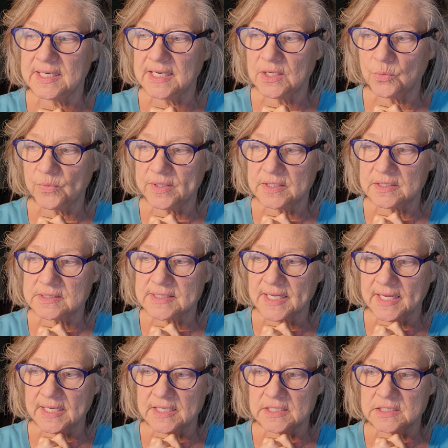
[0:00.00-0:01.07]
did it with us,
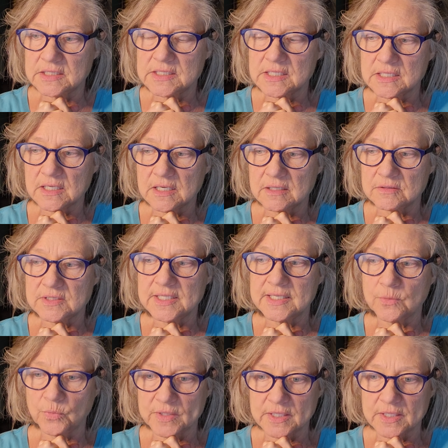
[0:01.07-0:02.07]
and they